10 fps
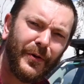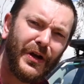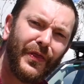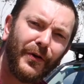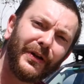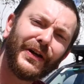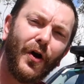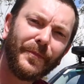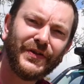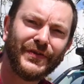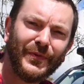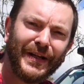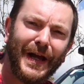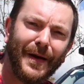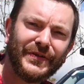Now we know there are plenty of options
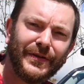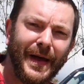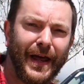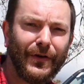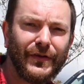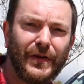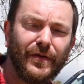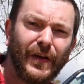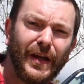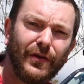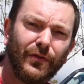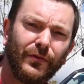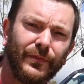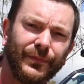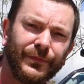when it comes to batteries for your
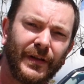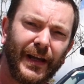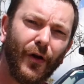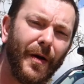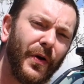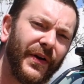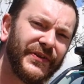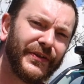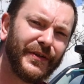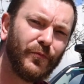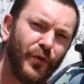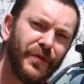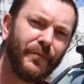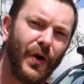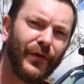vehicle, and I personally
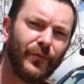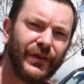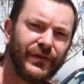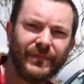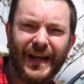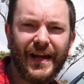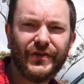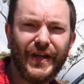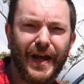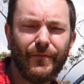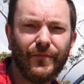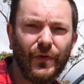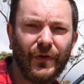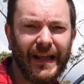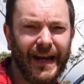wouldn't bother with an AGM
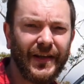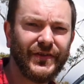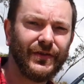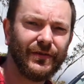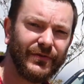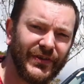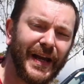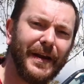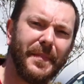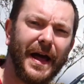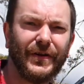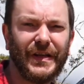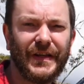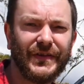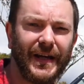or a lead acid second
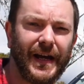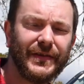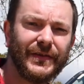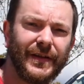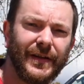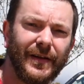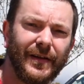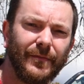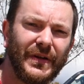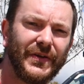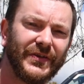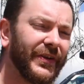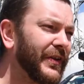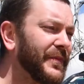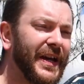battery these days because
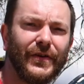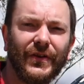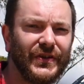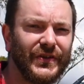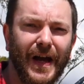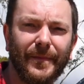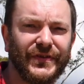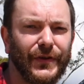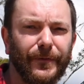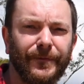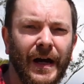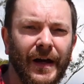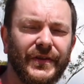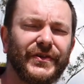lithium technology has come so far.